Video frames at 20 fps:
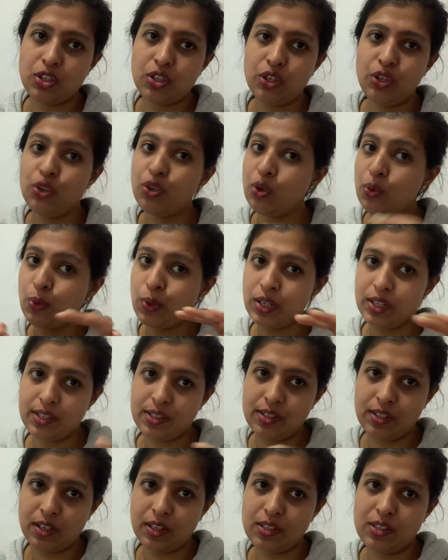You know what is a
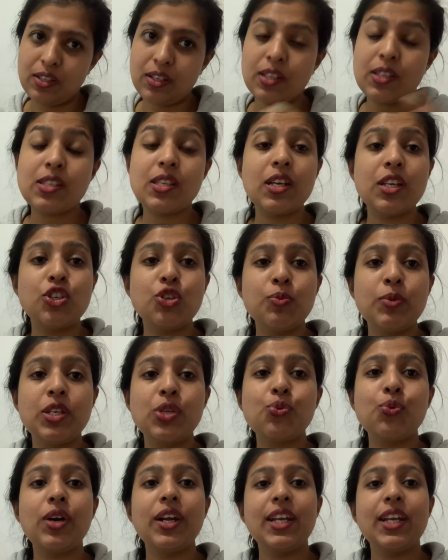research? Research means what?